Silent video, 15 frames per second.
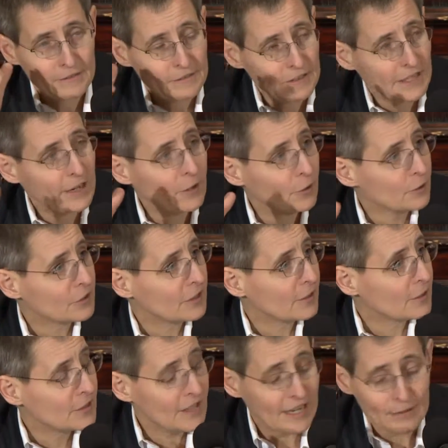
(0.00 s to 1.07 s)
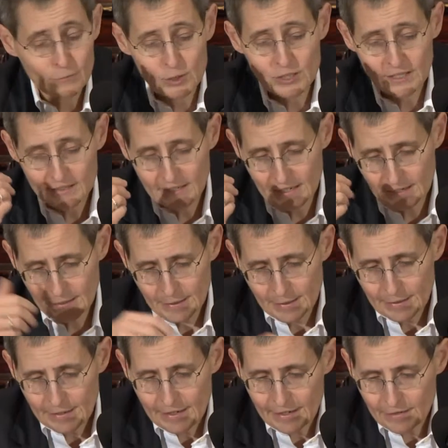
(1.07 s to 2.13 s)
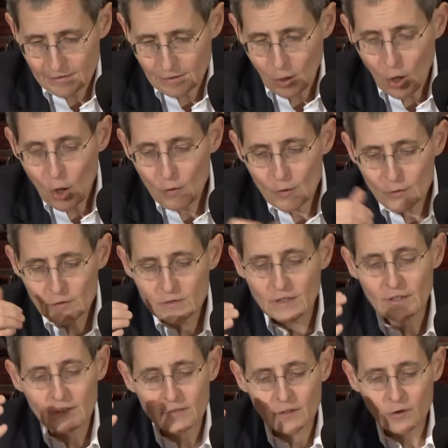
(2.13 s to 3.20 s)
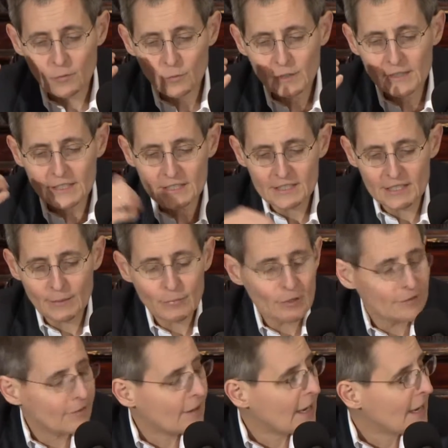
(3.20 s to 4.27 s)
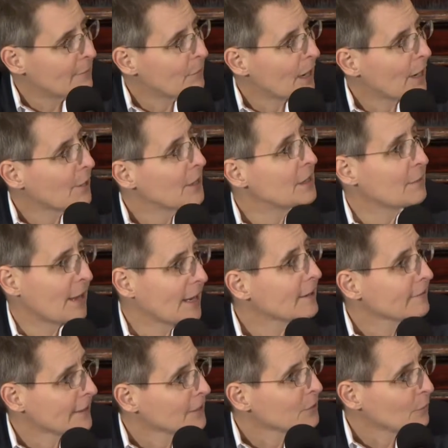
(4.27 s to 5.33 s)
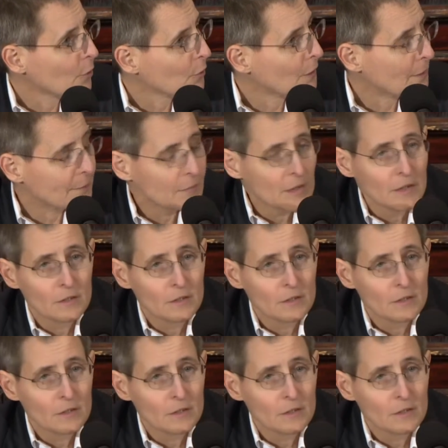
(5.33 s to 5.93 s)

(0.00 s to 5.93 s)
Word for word: stakeholder-centered design, which I think is all those things are really exemplified by our E-Manifest program.